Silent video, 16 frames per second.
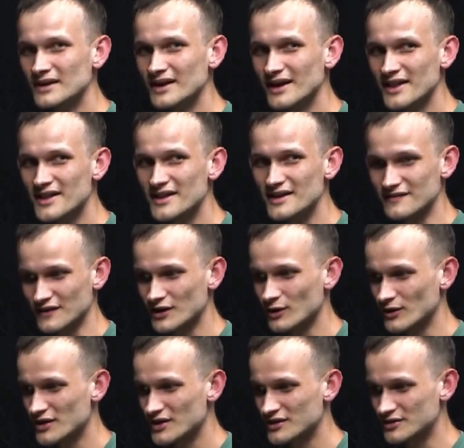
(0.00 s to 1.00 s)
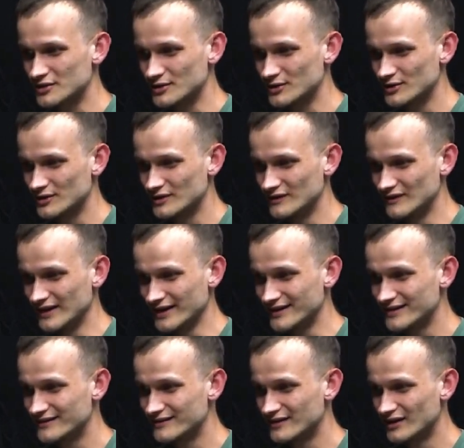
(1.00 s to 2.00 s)
it's difficult to
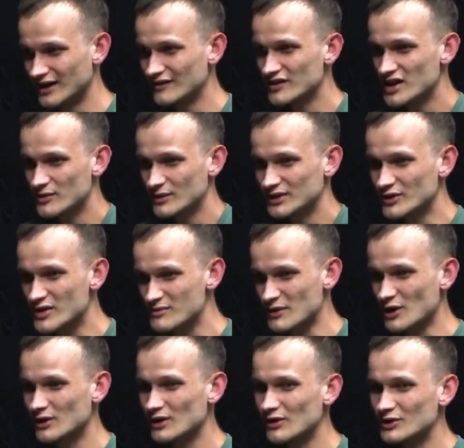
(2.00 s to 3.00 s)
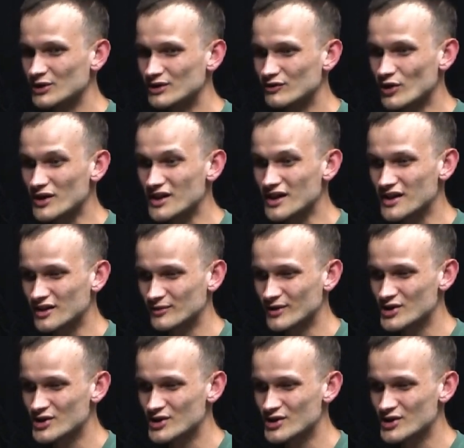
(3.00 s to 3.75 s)
obviously there's parallel universes in